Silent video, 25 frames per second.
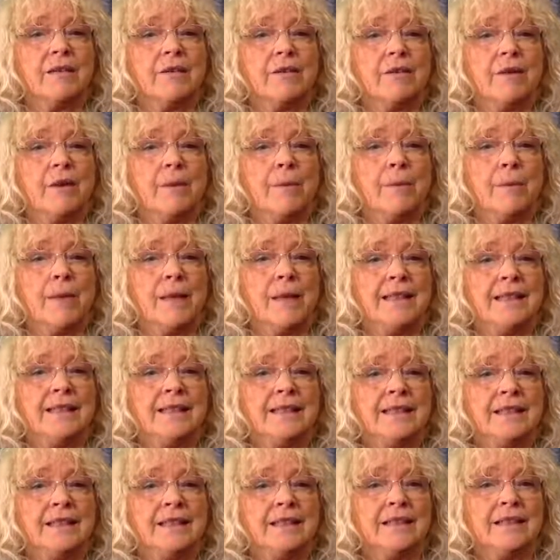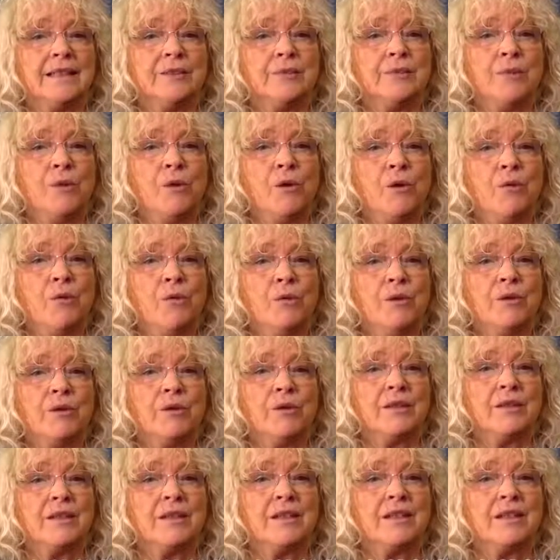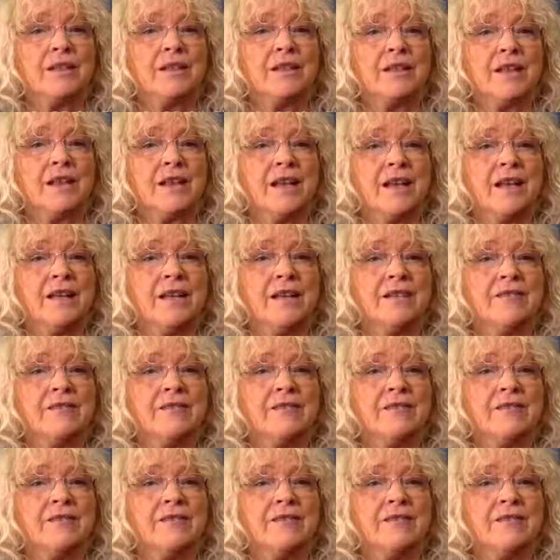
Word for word: amazing. Small world, as I say.